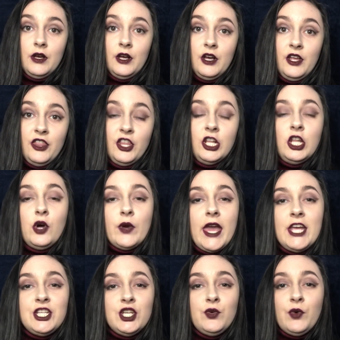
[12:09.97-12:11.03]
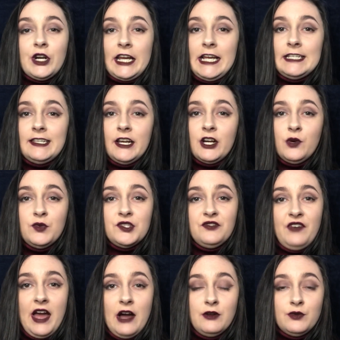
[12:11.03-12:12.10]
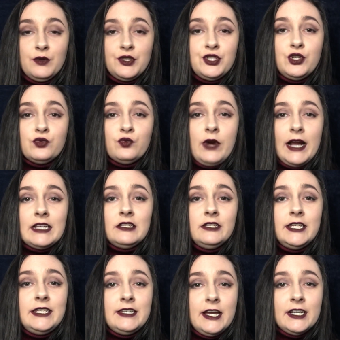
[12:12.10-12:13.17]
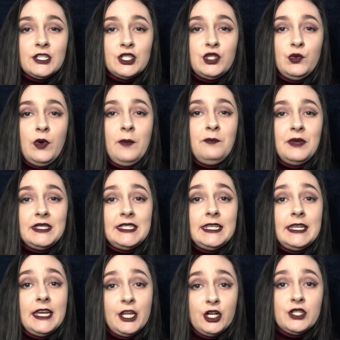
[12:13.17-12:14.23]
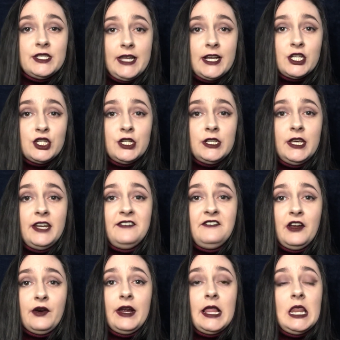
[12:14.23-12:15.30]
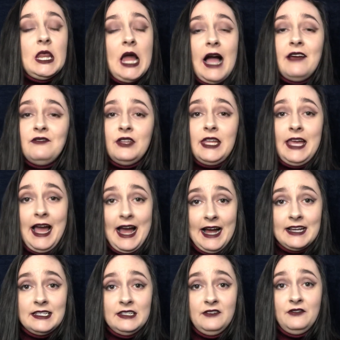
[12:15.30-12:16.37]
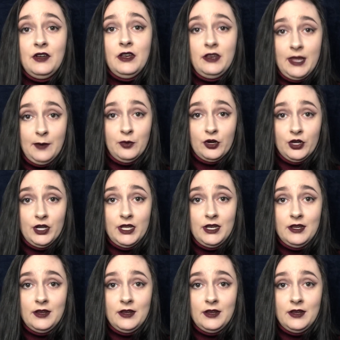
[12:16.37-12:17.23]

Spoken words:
The location where Kaysera was found was directly next to a busy intersection in a very lively, active neighborhood.